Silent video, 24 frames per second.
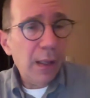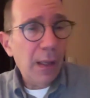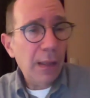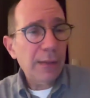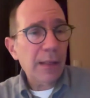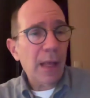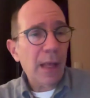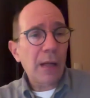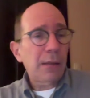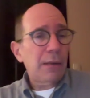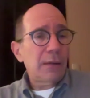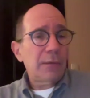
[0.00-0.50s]

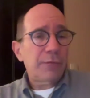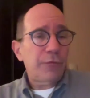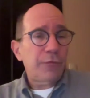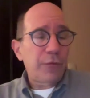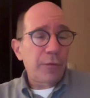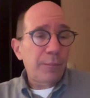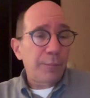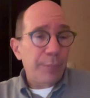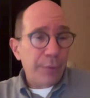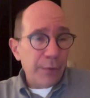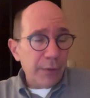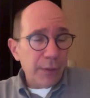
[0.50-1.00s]
not for
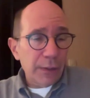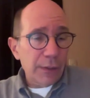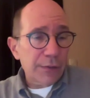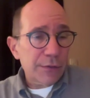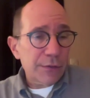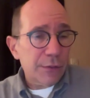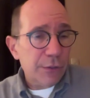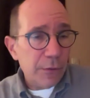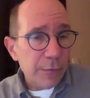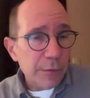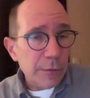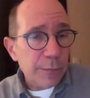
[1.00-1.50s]

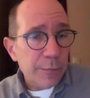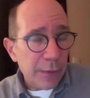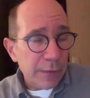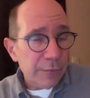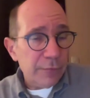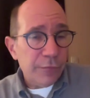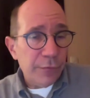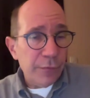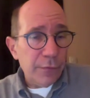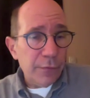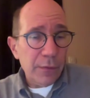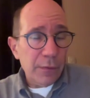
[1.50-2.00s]
imperialist terms,
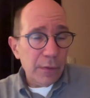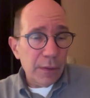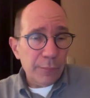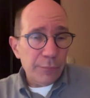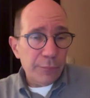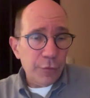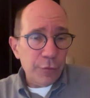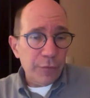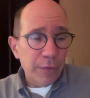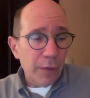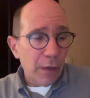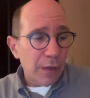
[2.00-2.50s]
but for
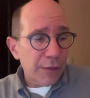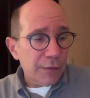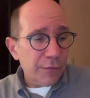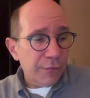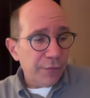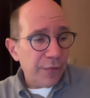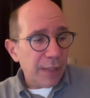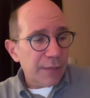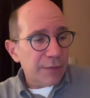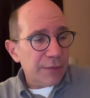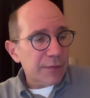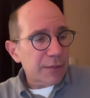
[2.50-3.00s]
improving our
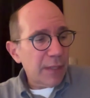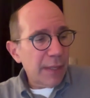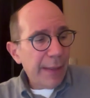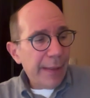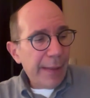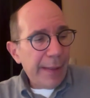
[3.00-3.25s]
defense.